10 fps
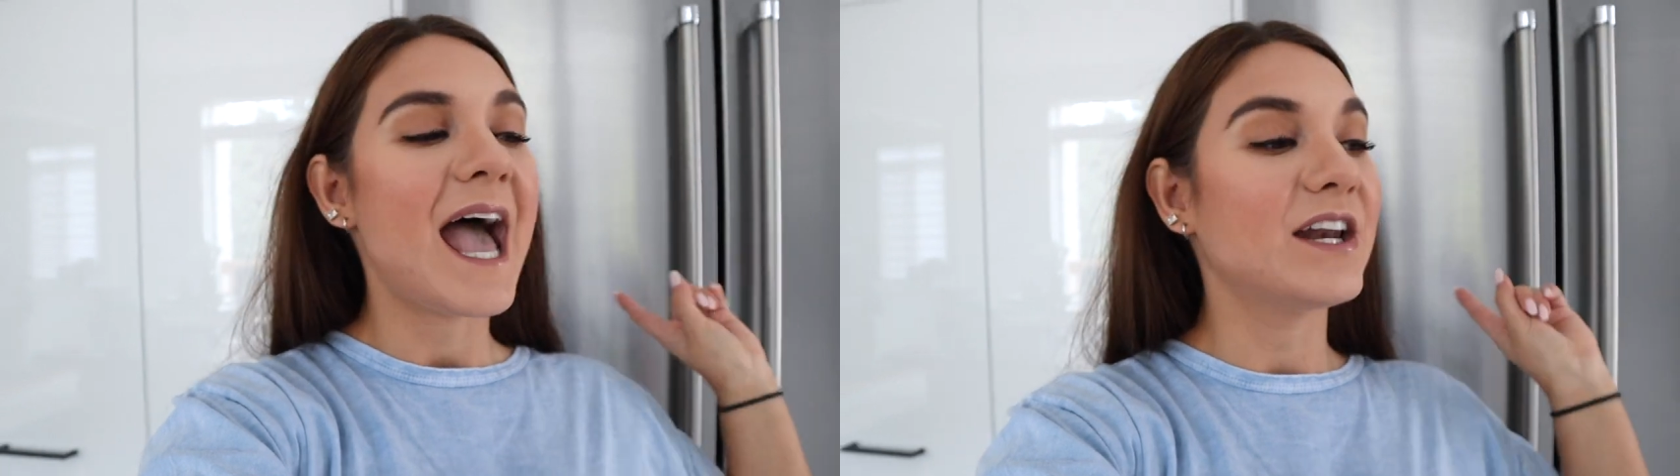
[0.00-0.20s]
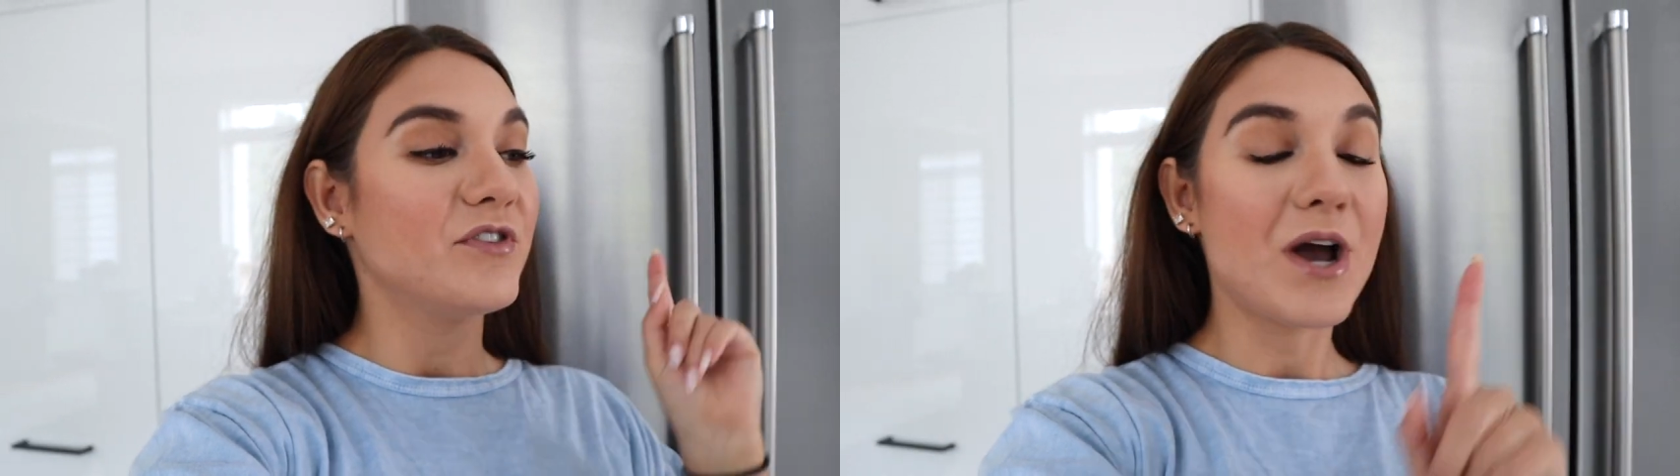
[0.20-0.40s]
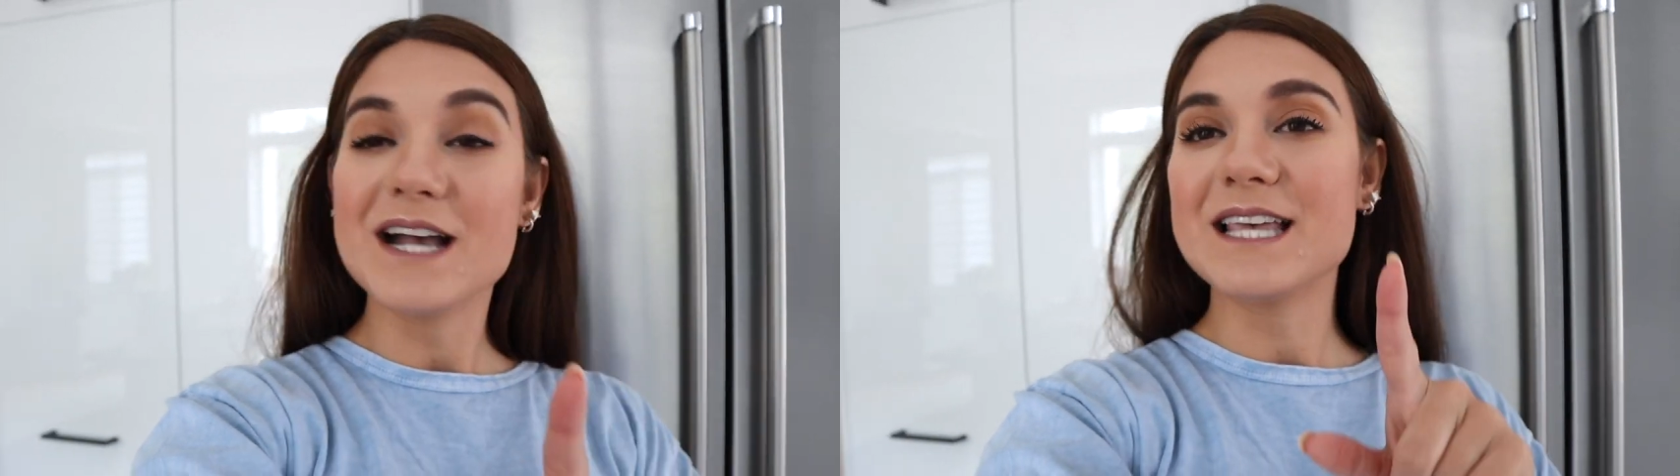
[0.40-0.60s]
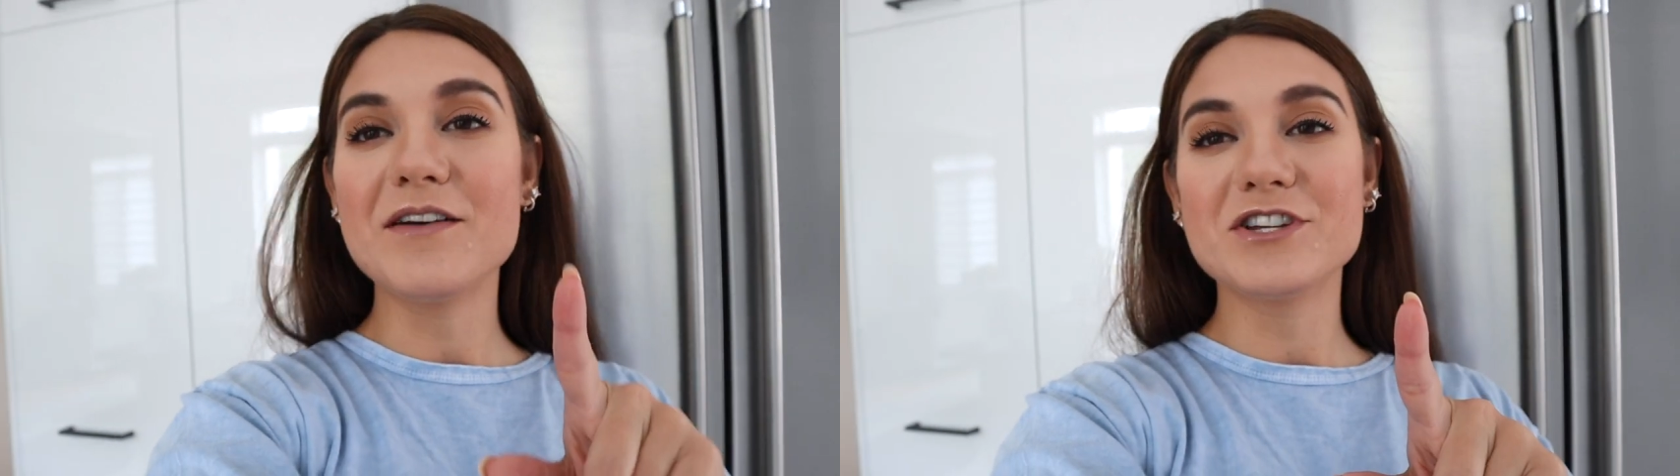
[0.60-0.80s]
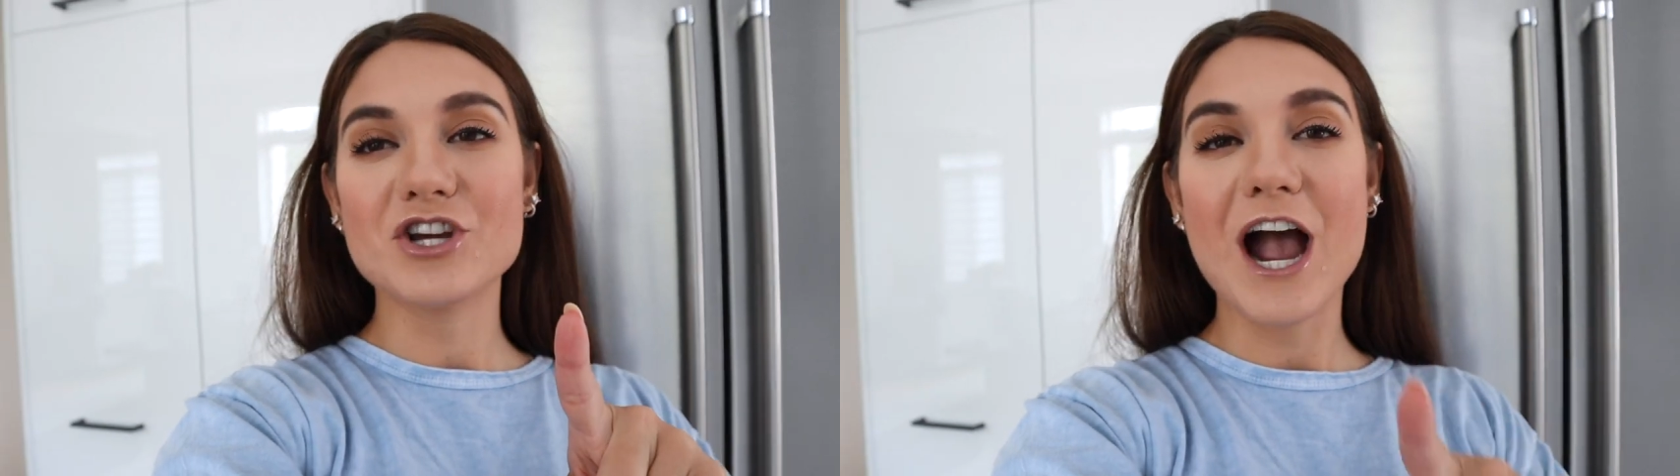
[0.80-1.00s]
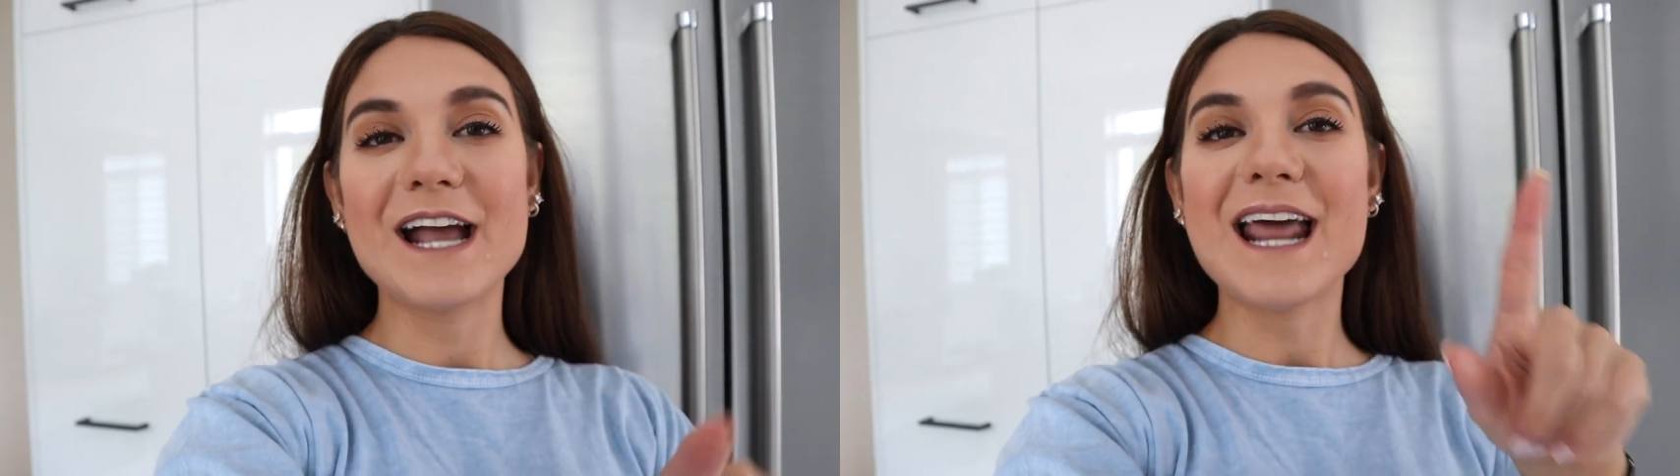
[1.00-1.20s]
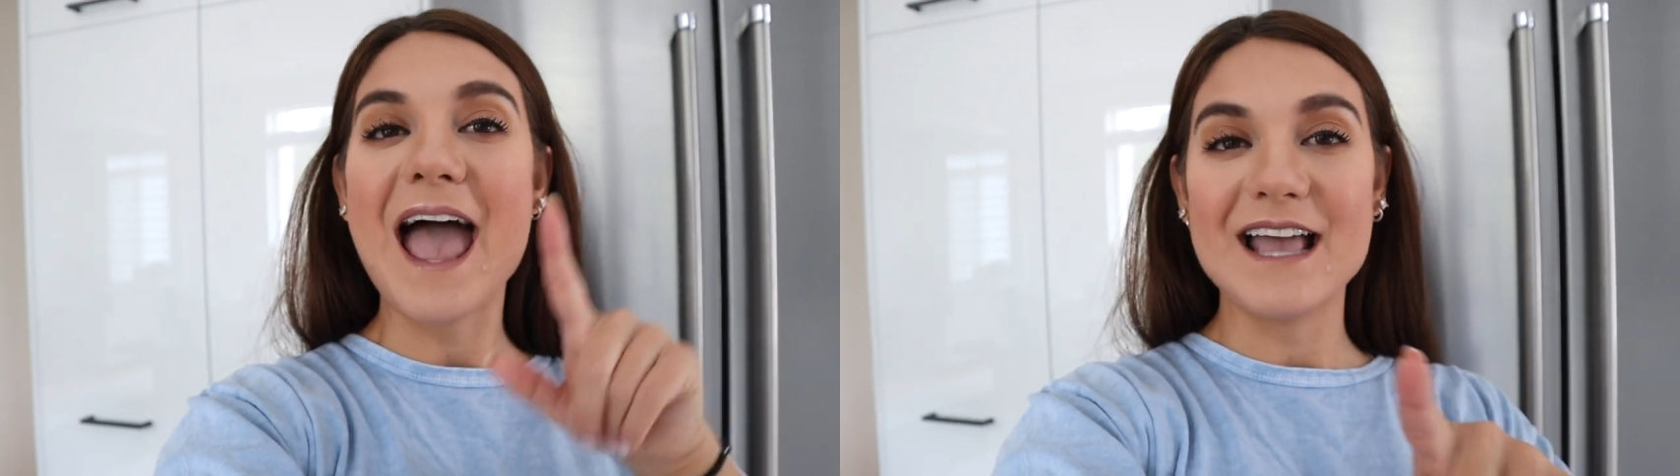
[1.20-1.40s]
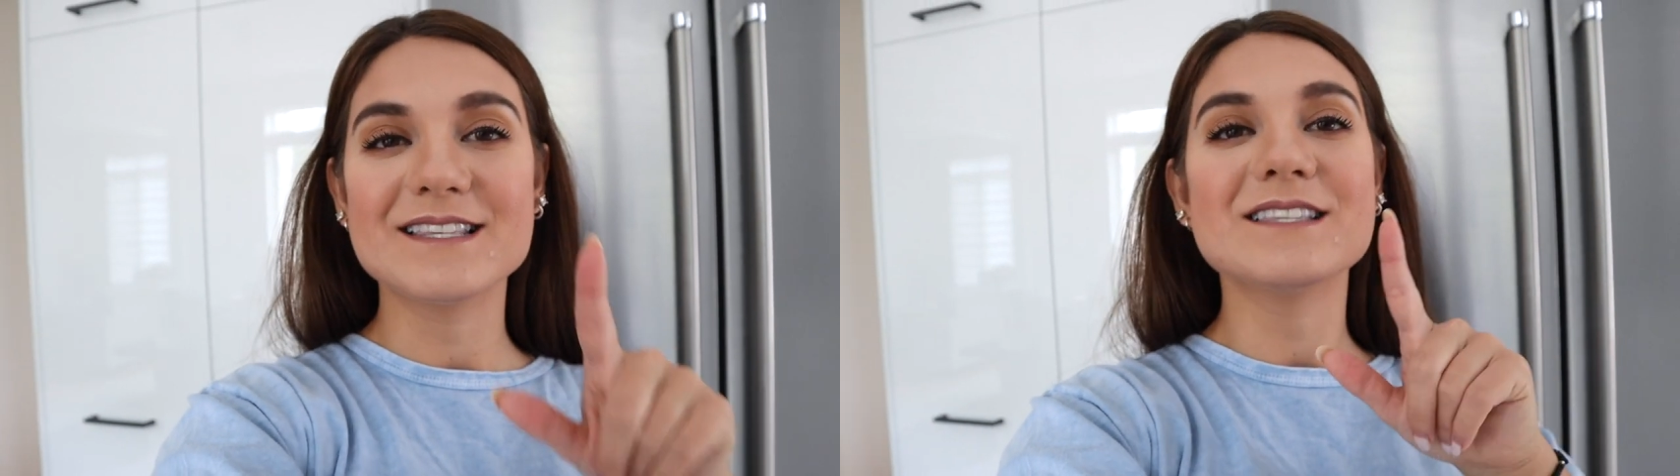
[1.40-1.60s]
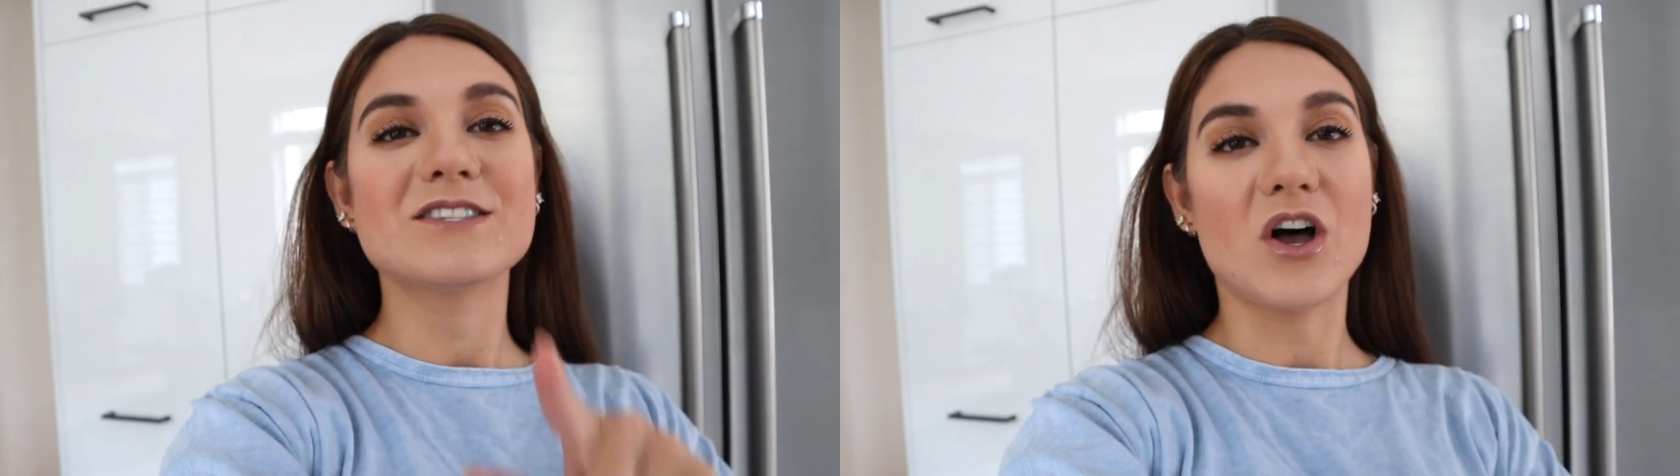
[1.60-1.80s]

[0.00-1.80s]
And if you guys haven't tried eggs and